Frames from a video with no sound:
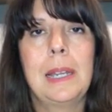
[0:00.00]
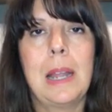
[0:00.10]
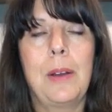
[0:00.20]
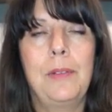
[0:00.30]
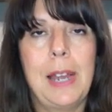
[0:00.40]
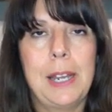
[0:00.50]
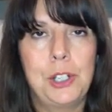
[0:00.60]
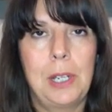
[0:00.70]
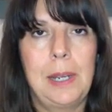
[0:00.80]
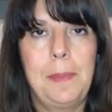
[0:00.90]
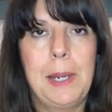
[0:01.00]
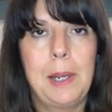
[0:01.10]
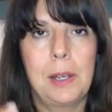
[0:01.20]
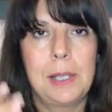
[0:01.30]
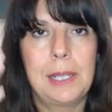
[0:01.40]
Now, eventually,
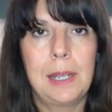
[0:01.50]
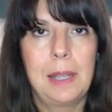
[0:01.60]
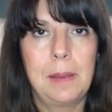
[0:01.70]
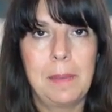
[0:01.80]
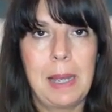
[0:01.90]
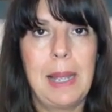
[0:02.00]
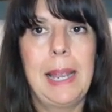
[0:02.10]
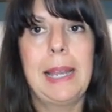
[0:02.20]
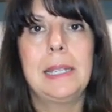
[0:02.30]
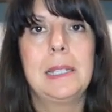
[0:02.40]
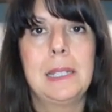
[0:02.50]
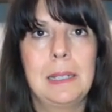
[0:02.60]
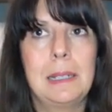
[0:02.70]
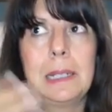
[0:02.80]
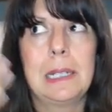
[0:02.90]
because the mind
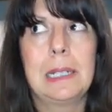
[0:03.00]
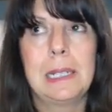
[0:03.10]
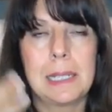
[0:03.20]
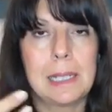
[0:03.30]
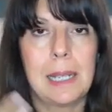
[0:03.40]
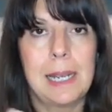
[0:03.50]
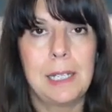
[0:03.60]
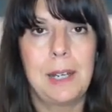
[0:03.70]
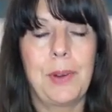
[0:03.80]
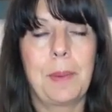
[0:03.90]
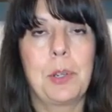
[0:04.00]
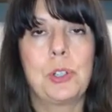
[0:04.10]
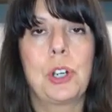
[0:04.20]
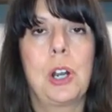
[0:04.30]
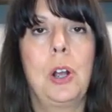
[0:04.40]
doesn't like to give up
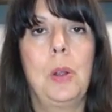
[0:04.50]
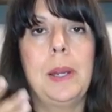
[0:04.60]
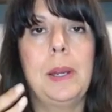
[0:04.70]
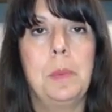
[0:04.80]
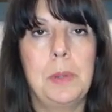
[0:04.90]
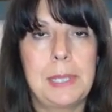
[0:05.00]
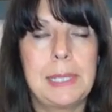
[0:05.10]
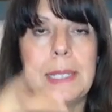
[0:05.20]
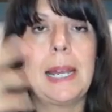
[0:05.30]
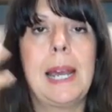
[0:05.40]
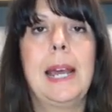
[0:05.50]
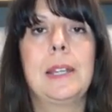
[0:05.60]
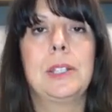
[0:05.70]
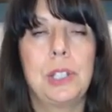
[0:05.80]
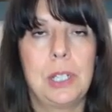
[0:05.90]
control, it will
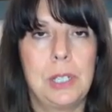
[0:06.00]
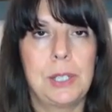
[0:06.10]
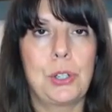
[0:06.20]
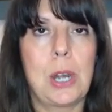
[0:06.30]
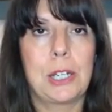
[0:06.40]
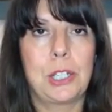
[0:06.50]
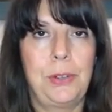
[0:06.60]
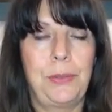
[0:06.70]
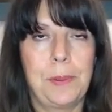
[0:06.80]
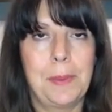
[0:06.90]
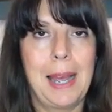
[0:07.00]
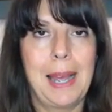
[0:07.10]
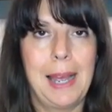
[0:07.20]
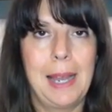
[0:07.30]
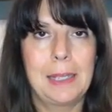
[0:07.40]
start to distract you from the
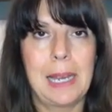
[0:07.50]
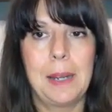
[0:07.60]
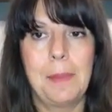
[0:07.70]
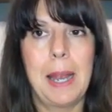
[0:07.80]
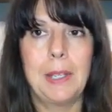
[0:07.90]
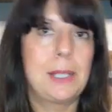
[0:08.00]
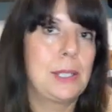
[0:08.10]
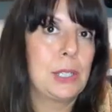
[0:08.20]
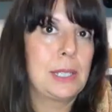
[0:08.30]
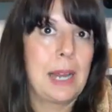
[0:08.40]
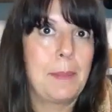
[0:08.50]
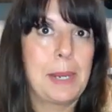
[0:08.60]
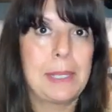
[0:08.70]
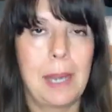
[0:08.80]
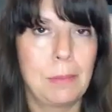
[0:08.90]
heart. And it might just start
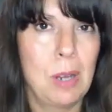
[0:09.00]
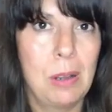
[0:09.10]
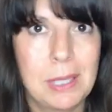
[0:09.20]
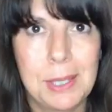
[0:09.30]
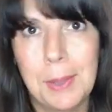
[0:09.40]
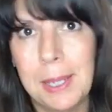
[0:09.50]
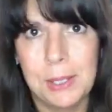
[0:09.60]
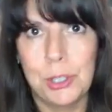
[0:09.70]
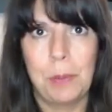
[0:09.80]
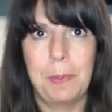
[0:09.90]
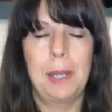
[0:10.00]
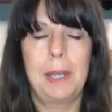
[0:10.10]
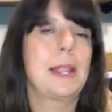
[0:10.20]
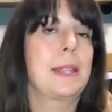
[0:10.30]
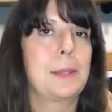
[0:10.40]
by saying, well, this is really stupid,
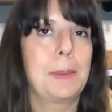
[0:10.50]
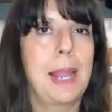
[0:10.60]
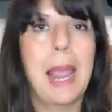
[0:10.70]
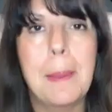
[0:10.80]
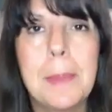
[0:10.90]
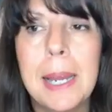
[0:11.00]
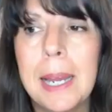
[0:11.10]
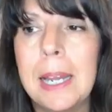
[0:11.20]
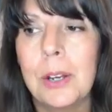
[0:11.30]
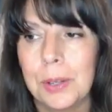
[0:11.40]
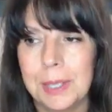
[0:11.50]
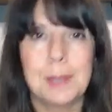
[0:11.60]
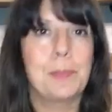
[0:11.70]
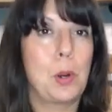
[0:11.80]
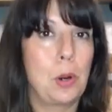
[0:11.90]
nothing's really happening, or this
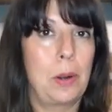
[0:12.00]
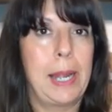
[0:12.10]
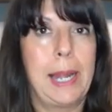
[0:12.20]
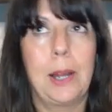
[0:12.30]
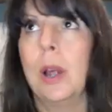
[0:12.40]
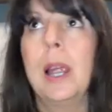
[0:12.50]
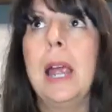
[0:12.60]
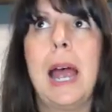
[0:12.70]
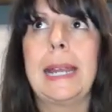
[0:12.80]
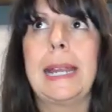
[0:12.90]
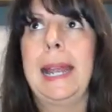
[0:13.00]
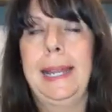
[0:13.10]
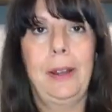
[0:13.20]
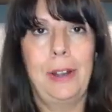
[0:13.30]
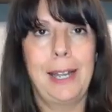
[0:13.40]
is boring, or I can't
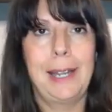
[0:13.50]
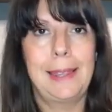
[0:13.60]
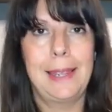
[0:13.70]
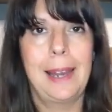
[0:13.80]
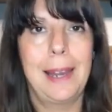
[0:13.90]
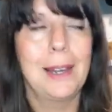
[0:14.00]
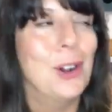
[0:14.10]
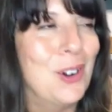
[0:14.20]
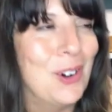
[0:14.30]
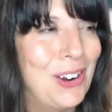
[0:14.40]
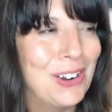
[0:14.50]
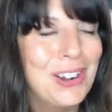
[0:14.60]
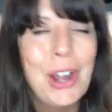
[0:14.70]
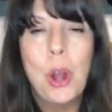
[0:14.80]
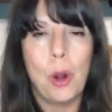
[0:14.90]
hear anything, or
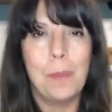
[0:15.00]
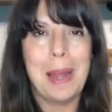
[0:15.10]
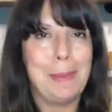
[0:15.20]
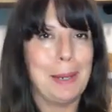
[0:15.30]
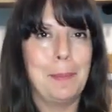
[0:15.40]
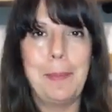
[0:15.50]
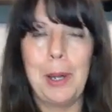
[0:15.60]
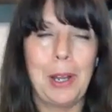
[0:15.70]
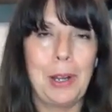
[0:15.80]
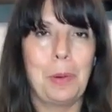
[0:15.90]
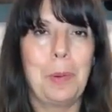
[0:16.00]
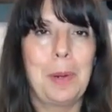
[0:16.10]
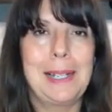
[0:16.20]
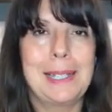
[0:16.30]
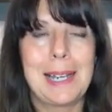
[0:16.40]
maybe a bird will
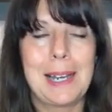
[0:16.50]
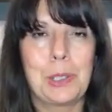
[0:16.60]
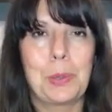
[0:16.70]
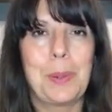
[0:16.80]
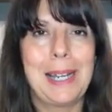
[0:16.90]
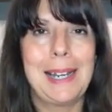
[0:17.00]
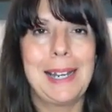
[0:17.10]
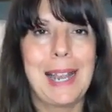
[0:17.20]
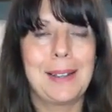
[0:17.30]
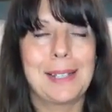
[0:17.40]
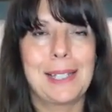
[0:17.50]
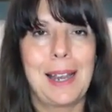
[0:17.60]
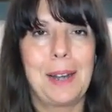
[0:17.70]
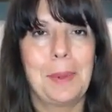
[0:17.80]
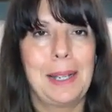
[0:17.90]
really start tweeting
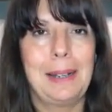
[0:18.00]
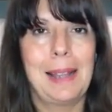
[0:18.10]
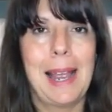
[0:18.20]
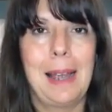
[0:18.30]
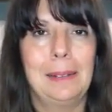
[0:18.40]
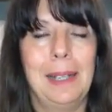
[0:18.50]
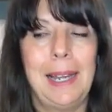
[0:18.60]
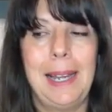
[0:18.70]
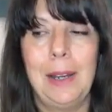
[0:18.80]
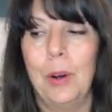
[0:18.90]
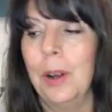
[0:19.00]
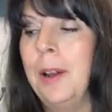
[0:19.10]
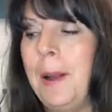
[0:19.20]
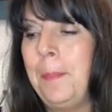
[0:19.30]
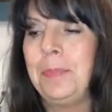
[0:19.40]
outside really loudly, or
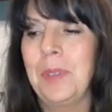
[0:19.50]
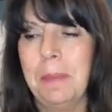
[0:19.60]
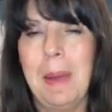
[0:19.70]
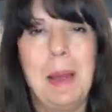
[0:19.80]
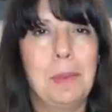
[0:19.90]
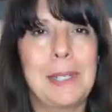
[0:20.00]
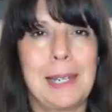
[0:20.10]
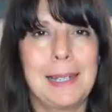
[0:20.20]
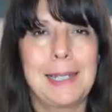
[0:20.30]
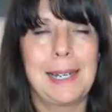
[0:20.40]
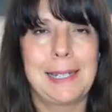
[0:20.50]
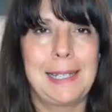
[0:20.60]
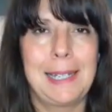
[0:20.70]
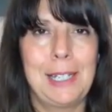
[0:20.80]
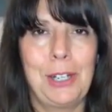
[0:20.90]
your mum will start
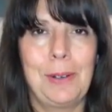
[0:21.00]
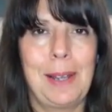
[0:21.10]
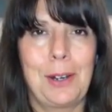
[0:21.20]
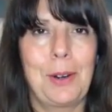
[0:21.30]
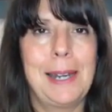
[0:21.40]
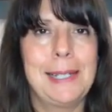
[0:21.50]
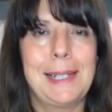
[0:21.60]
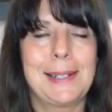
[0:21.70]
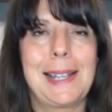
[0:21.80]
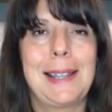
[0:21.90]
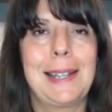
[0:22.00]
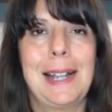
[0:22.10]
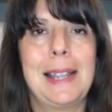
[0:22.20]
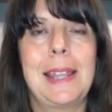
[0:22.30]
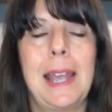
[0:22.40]
texting you like crazy, or something
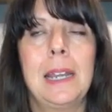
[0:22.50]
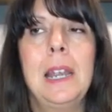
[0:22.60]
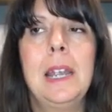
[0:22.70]
like that.